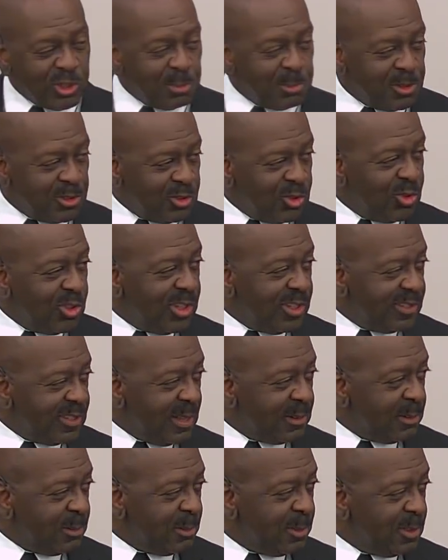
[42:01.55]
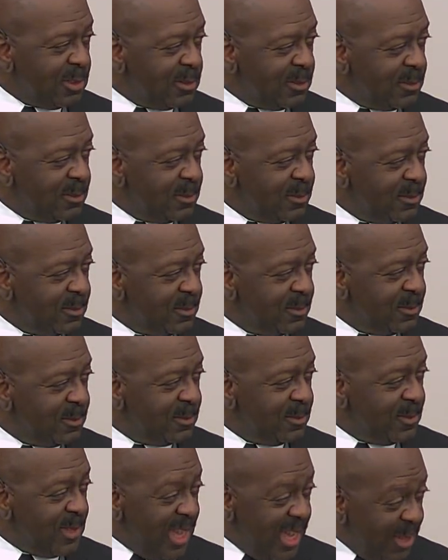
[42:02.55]
is truly acceptable.
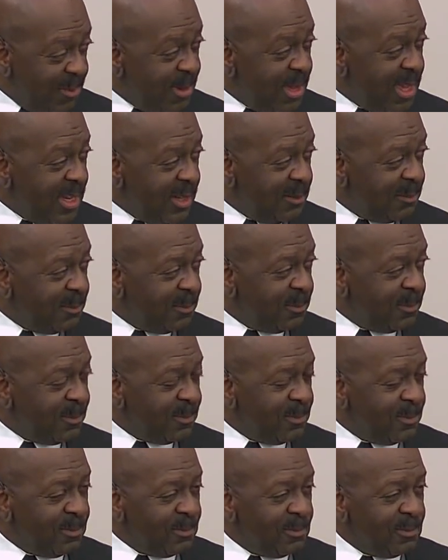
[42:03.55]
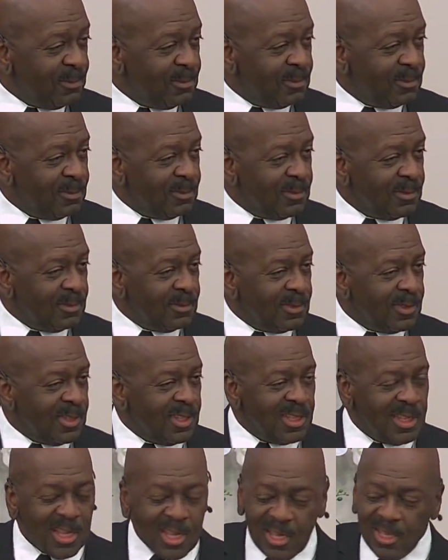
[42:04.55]
Amen? Amen.
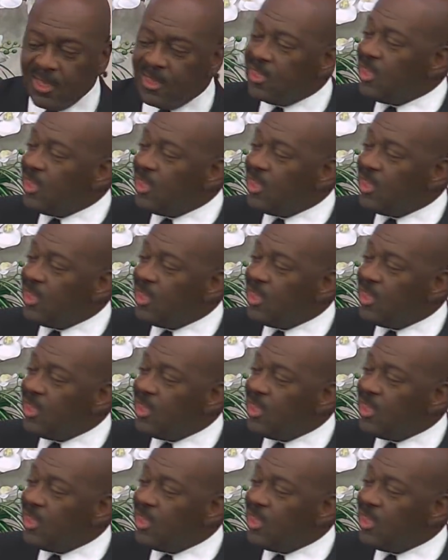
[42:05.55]
The